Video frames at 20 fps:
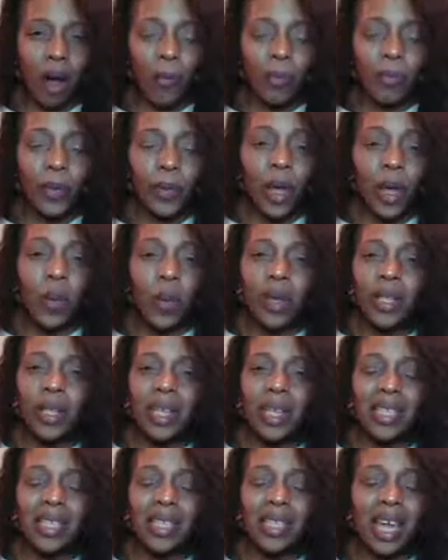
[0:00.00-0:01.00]
you have
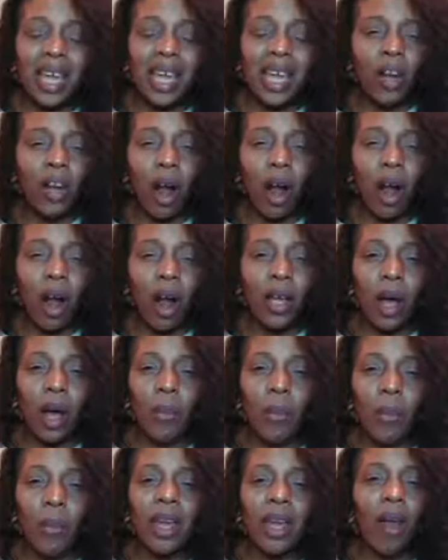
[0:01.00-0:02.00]
called us to be in,
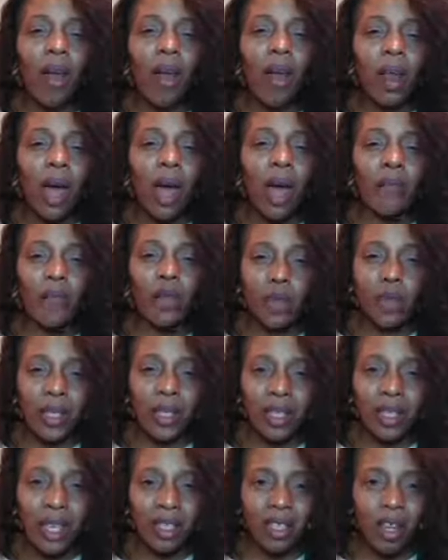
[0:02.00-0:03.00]
God. With
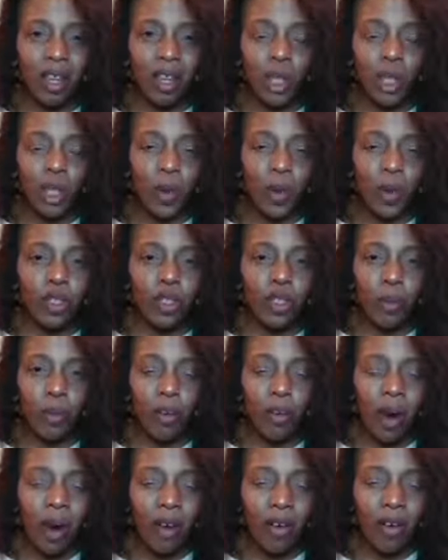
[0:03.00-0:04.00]
your help, we
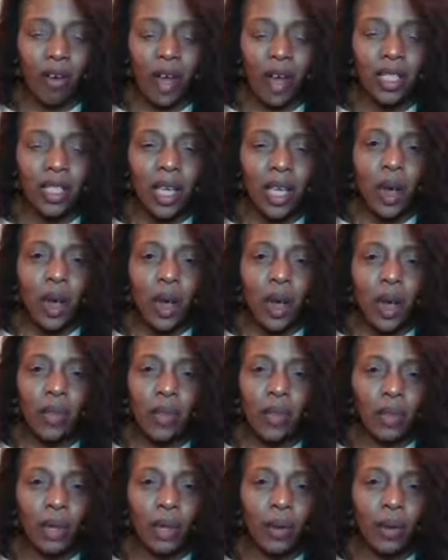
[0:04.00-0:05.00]
did set a guard up
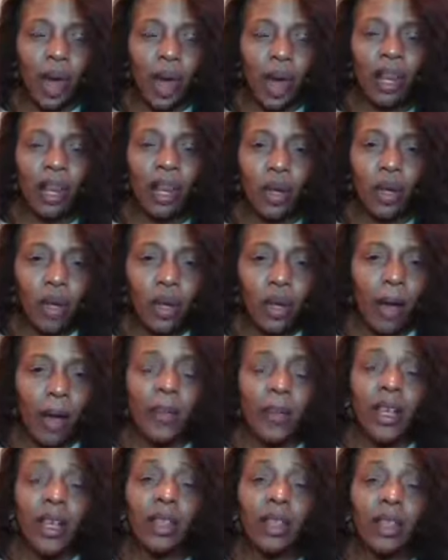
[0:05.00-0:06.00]
in our life to
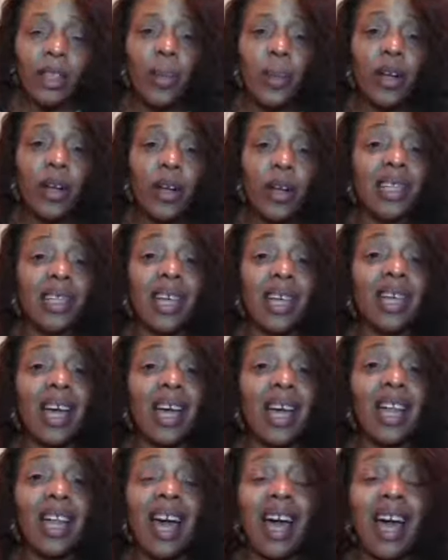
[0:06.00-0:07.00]
protect spiritual
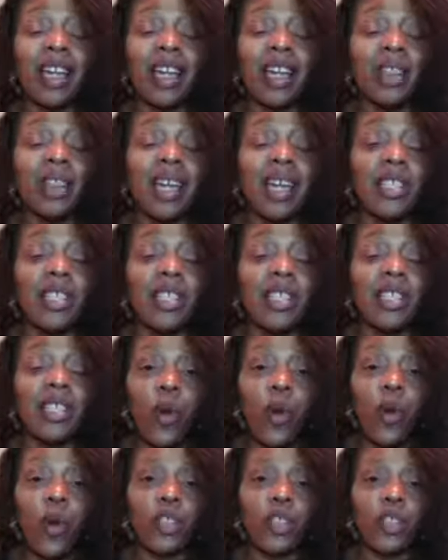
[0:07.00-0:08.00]
progress with you.
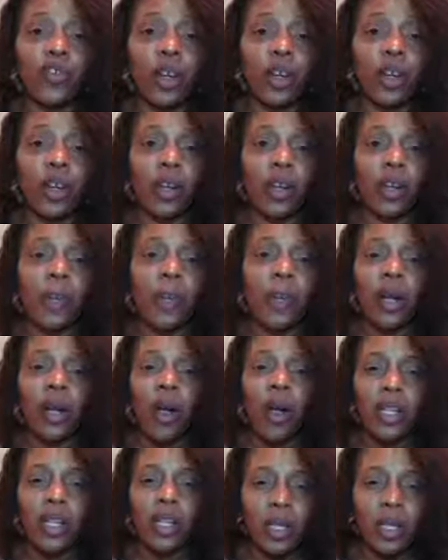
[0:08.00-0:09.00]
Hallelujah.
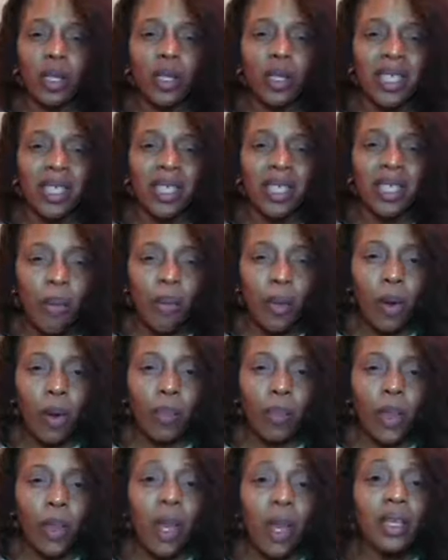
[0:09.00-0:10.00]
The person cannot
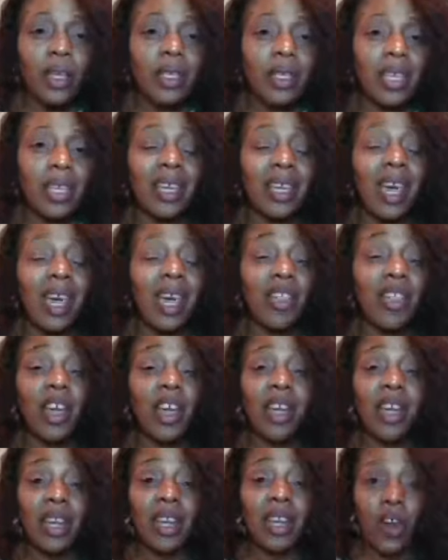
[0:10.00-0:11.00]
allow the things of the world to
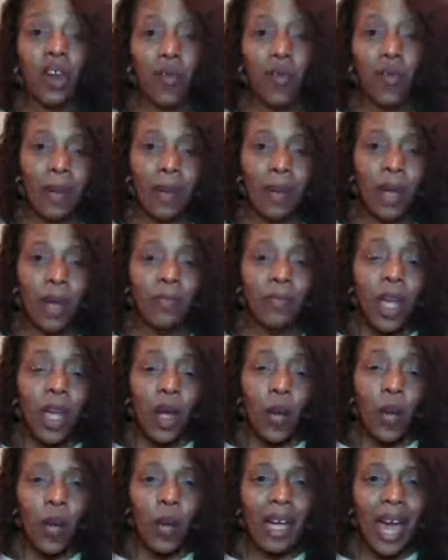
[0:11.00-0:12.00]
trick them up and
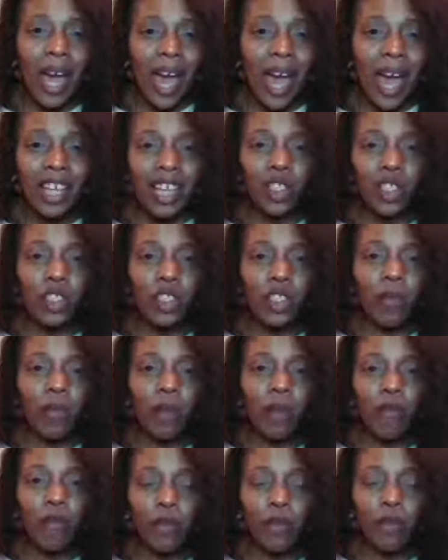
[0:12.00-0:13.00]
cause them to stumble.
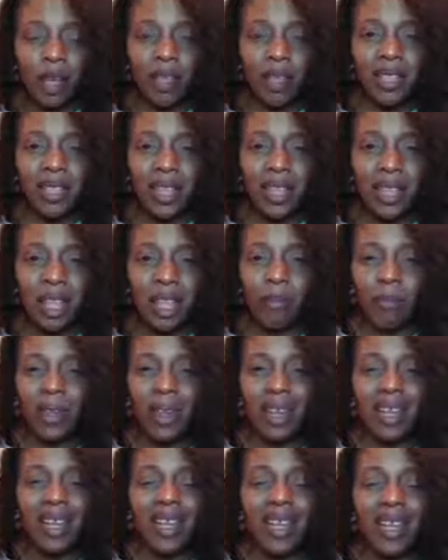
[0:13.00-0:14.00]
Together in
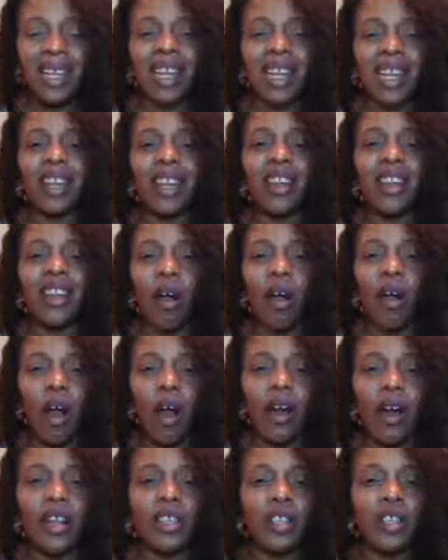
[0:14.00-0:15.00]
agreement,
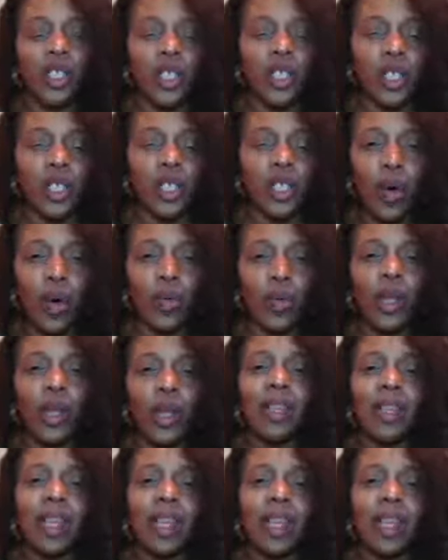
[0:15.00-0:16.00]
we ask you to
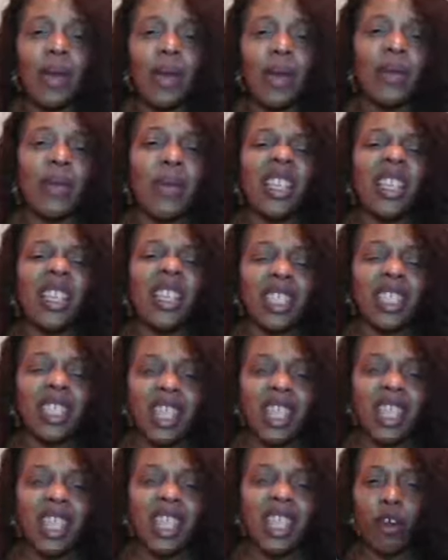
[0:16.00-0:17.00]
reveal to them
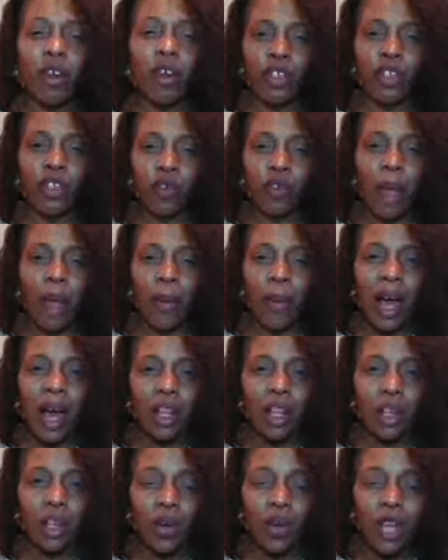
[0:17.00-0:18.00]
anything in their
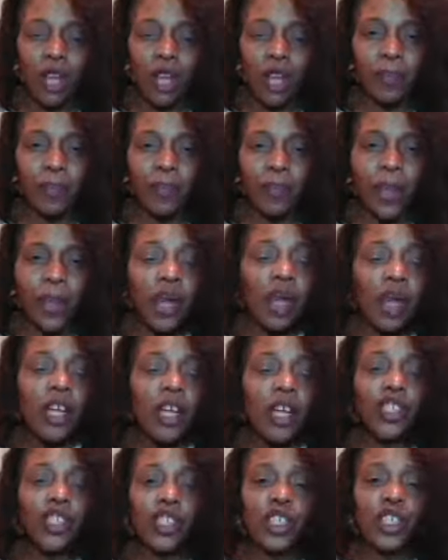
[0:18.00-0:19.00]
heart and soul
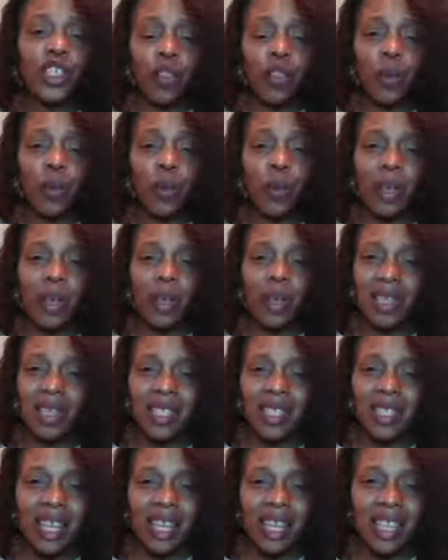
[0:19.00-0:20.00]
that may be a
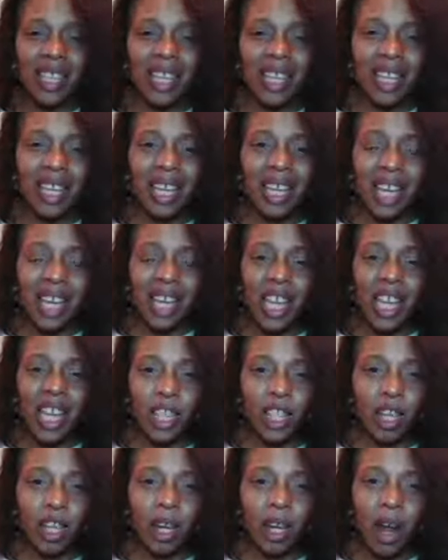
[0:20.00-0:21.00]
snare or trap.
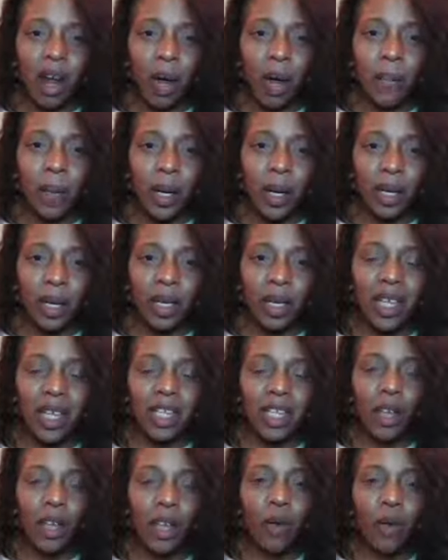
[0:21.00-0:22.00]
Hallelujah.
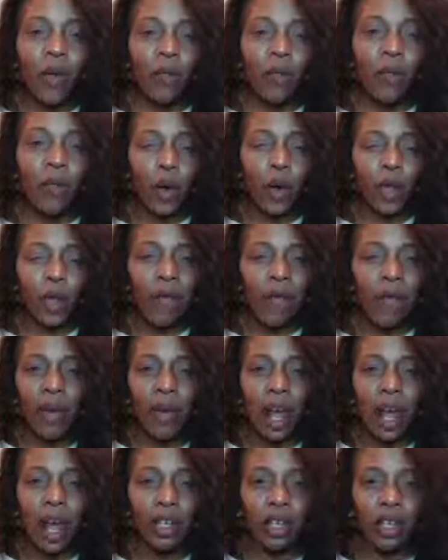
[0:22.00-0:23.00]
Show them where
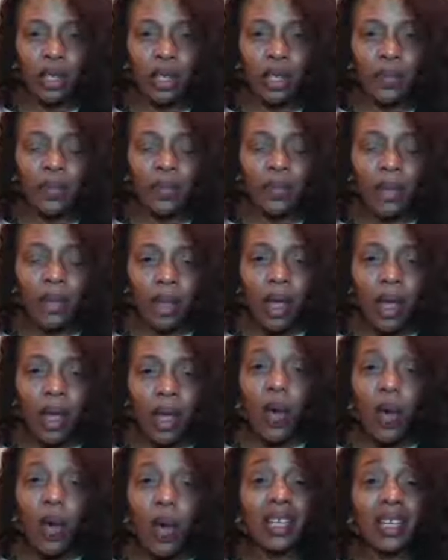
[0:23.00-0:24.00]
there's anything that can
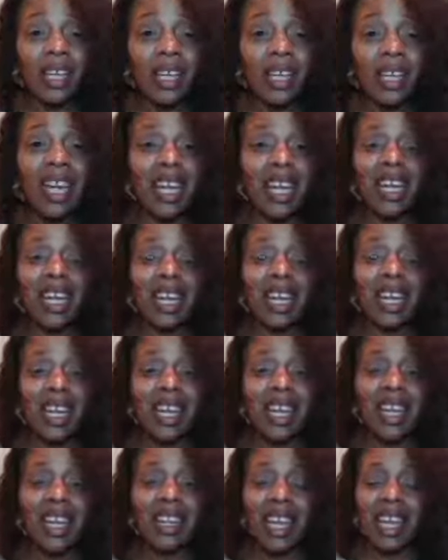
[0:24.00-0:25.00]
hinder their ability
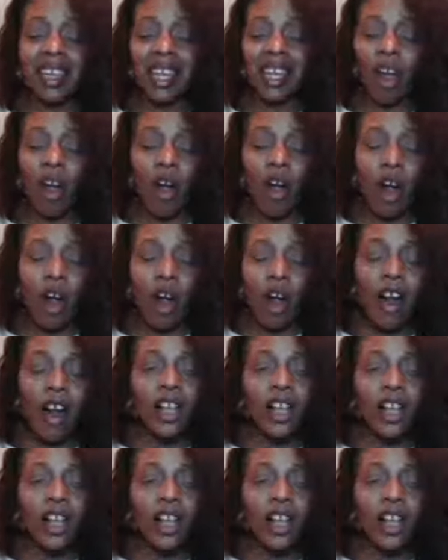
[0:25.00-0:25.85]
to follow you.